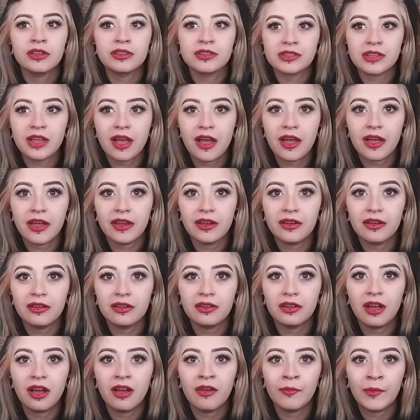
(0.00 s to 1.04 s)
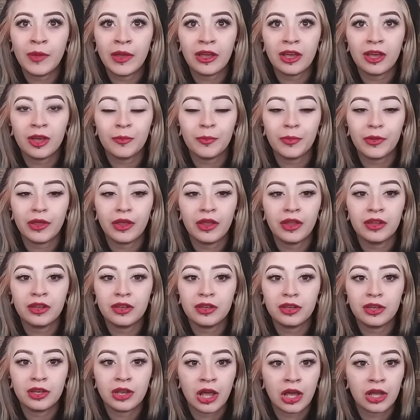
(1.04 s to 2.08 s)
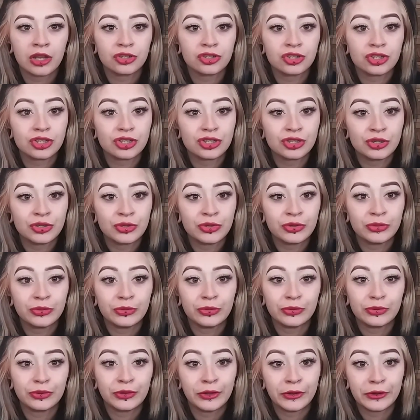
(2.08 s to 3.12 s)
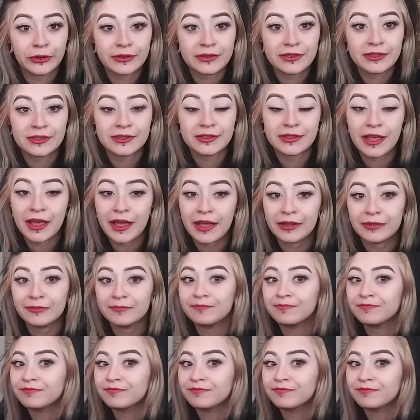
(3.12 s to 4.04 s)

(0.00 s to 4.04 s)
side of makeup and not just do looks that